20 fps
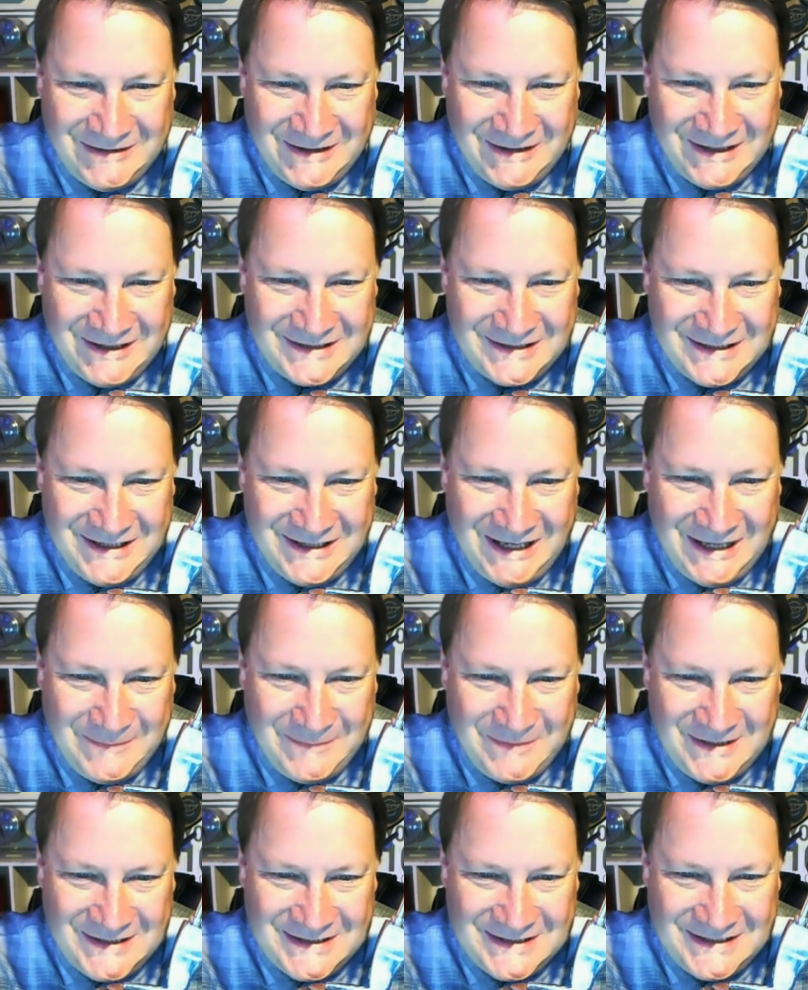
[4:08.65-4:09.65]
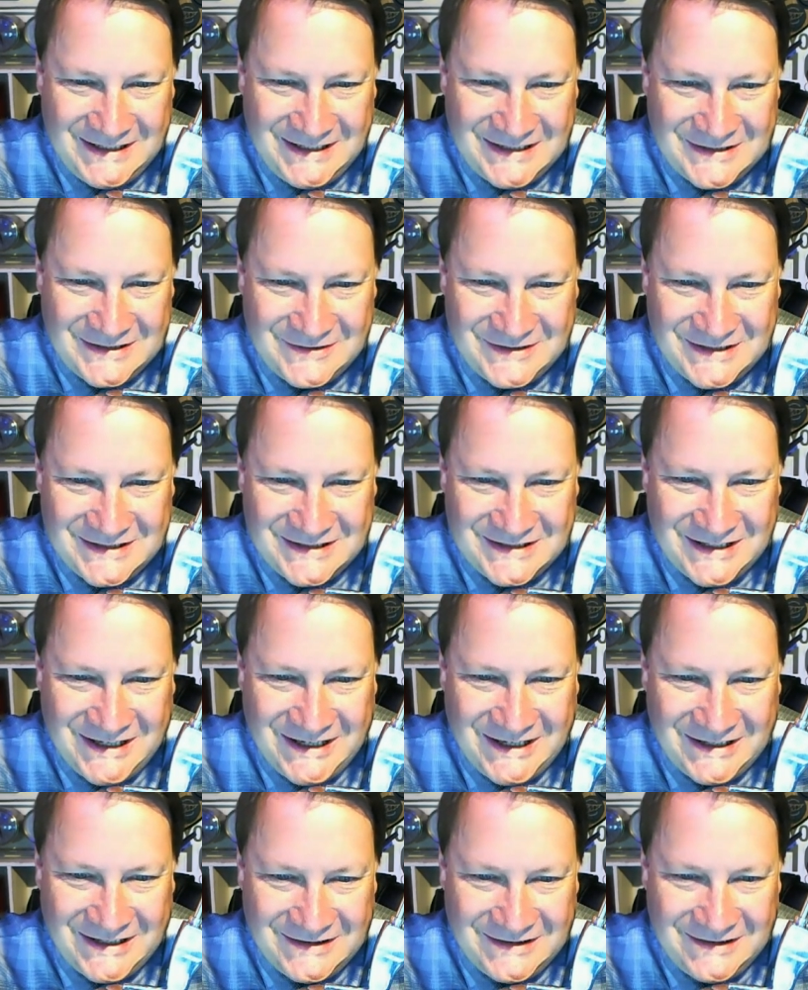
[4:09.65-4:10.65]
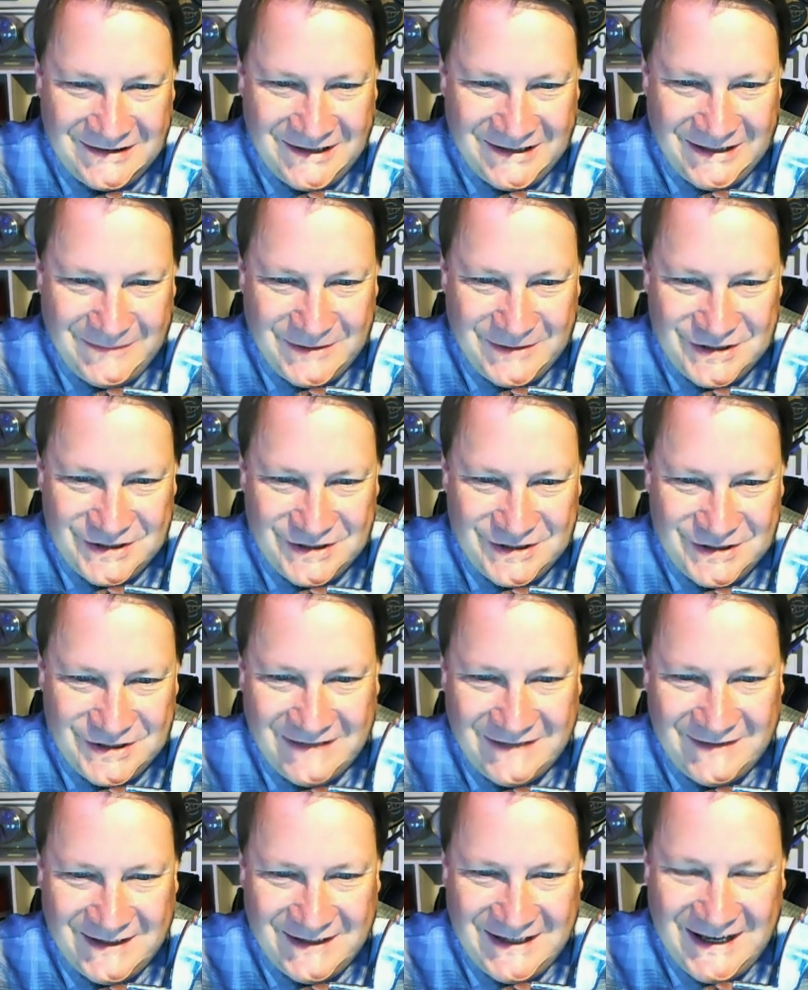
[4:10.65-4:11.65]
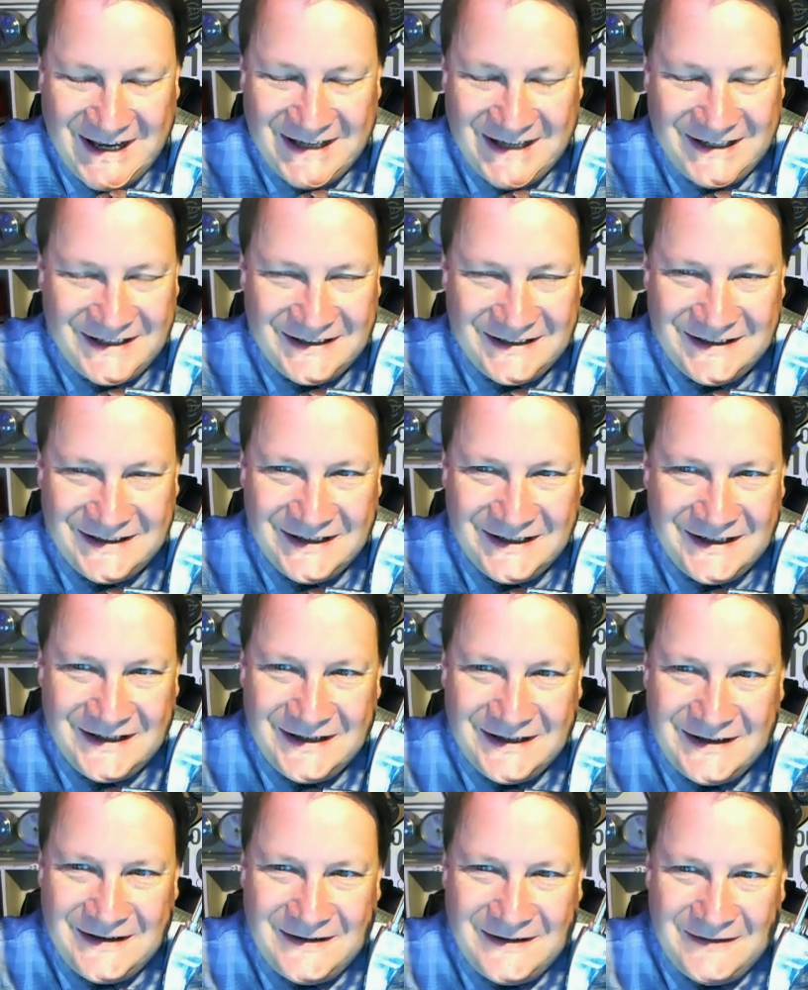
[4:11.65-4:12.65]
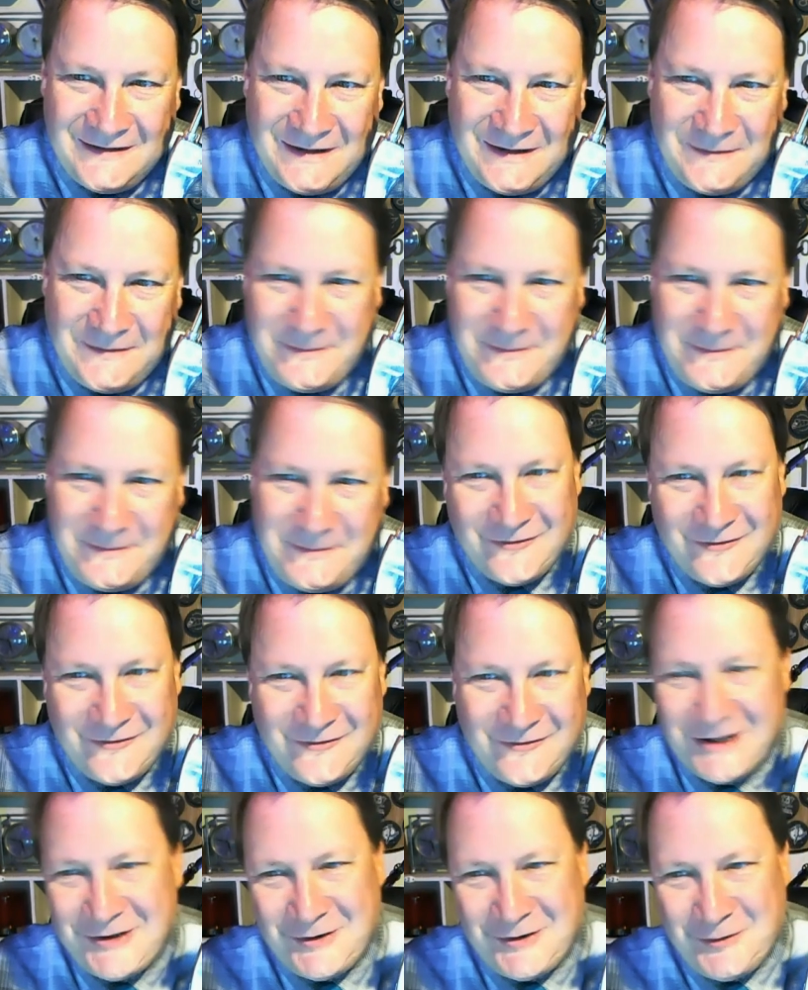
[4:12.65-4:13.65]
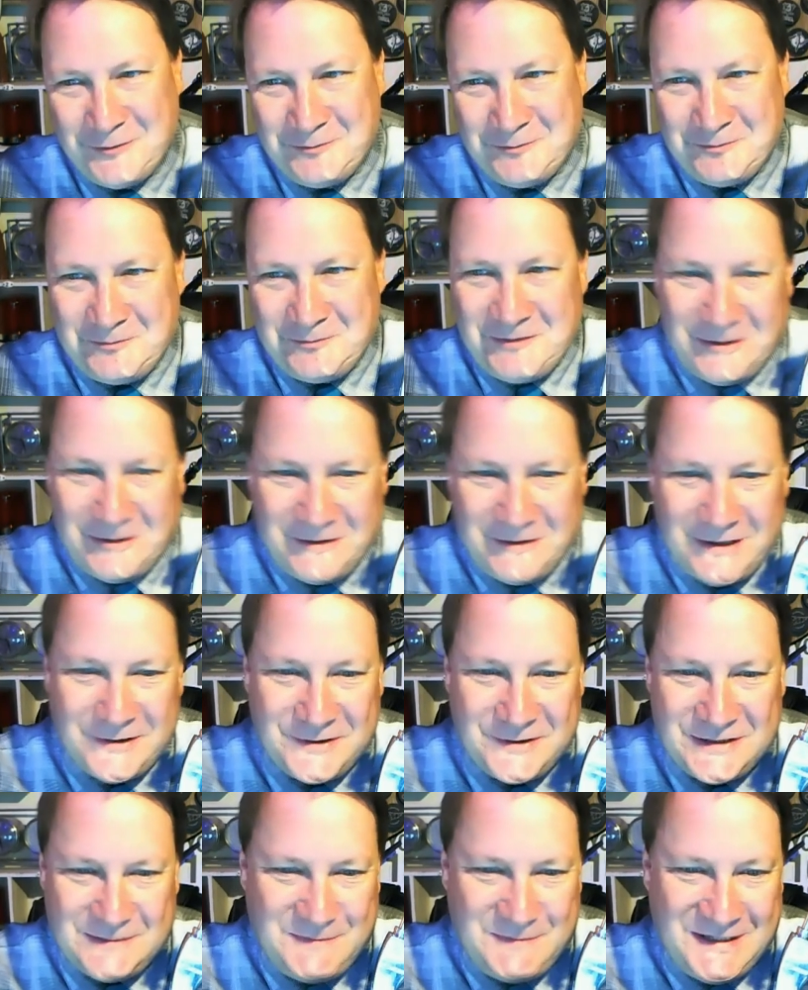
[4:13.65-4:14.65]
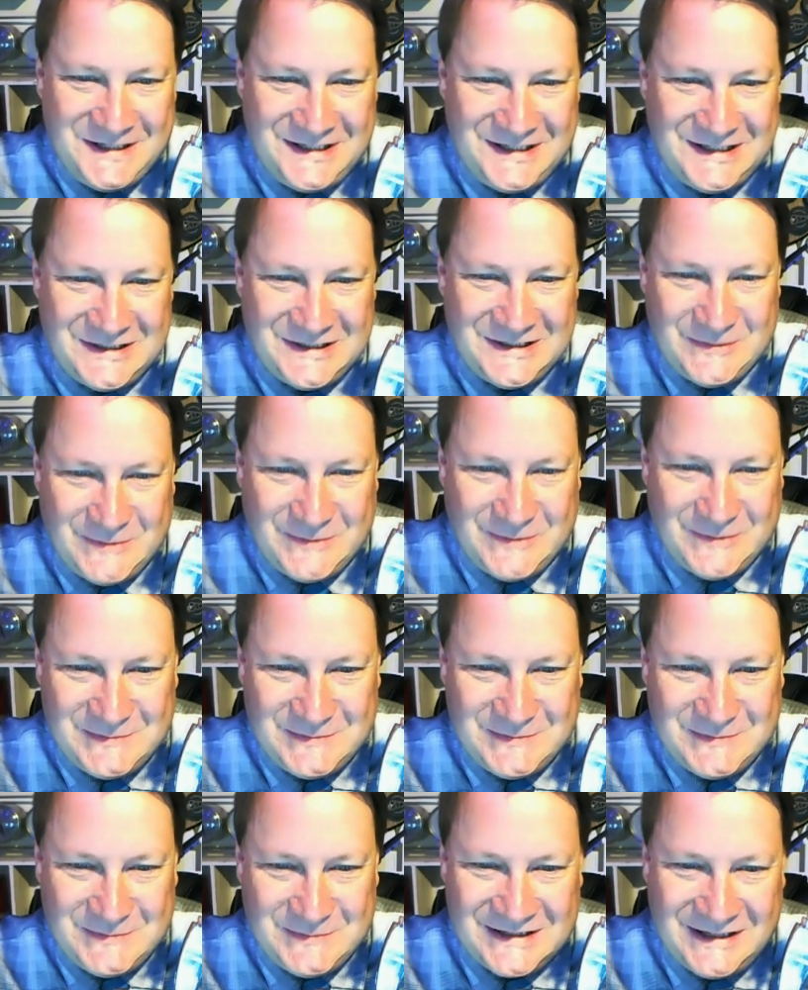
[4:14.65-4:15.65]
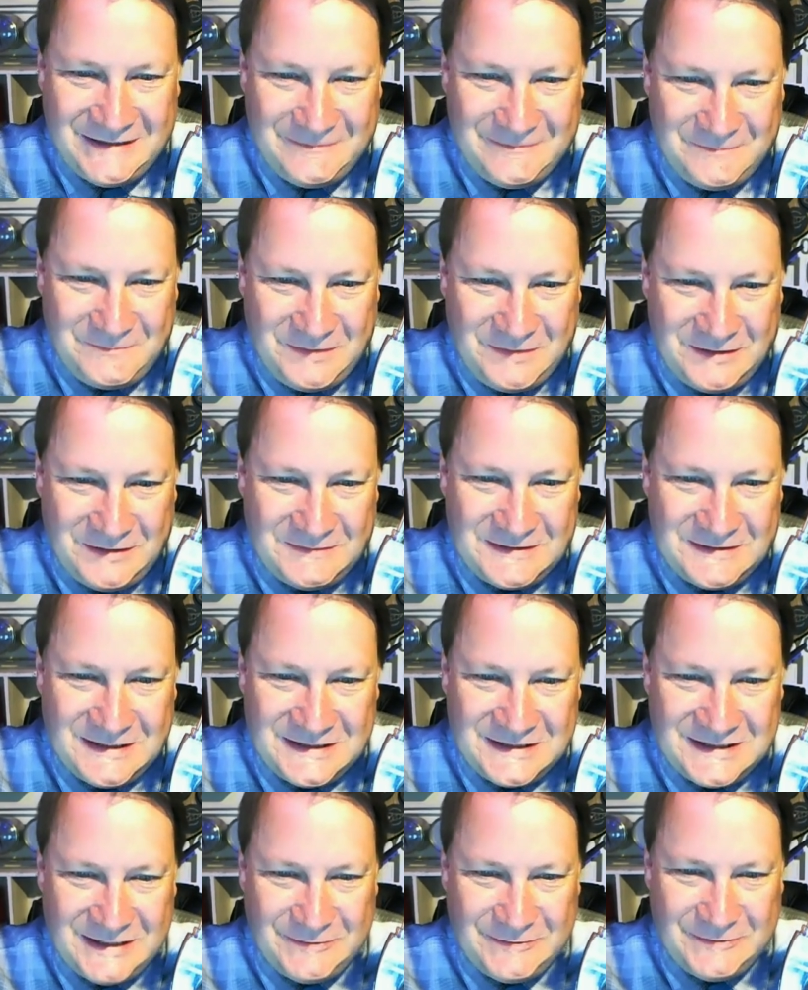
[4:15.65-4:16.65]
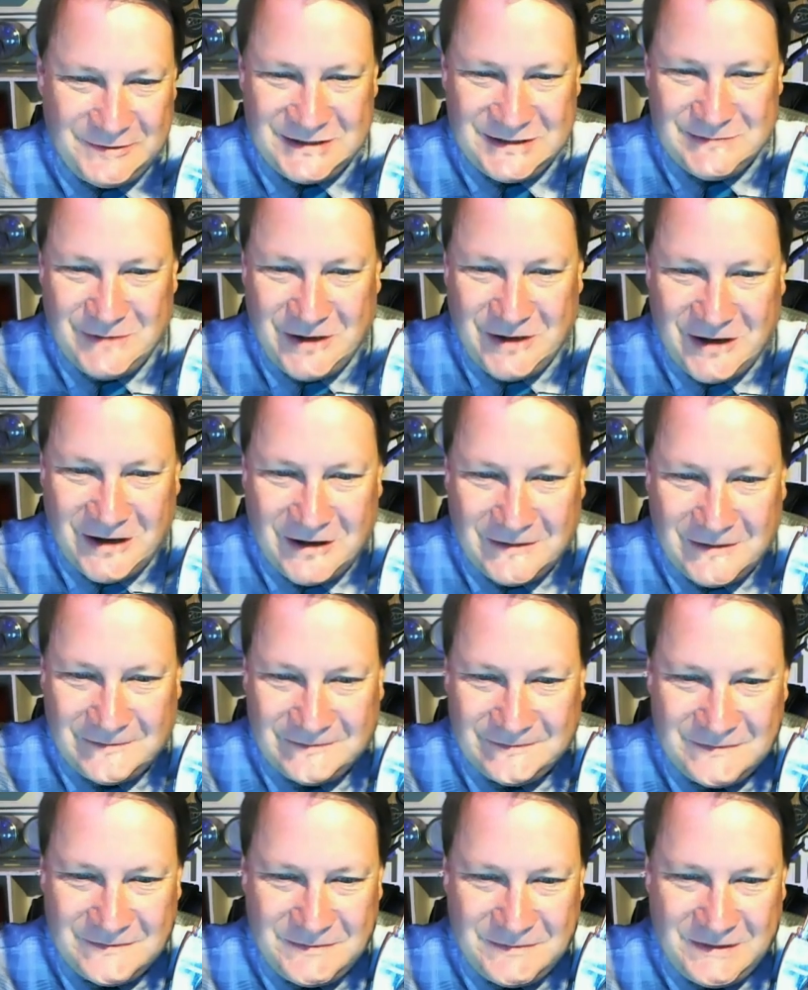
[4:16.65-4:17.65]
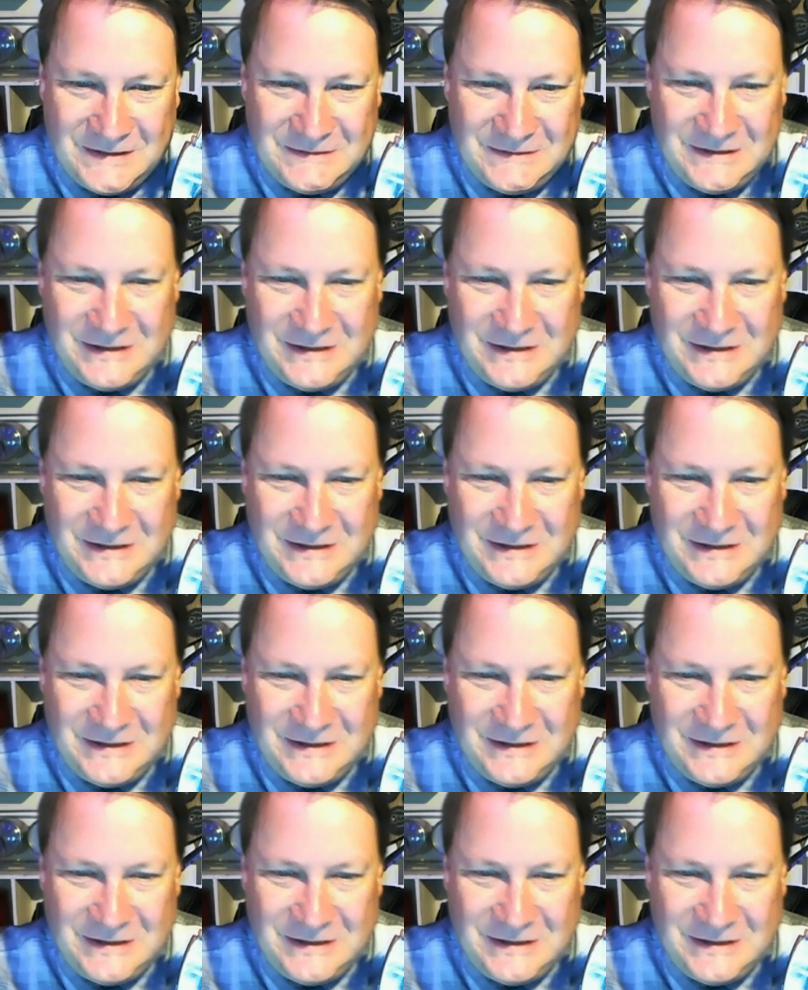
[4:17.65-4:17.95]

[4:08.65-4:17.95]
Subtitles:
They get to camp and these kids are just like they've been shot out of a cannon and made from another species almost, because they've been, since they were small, didn't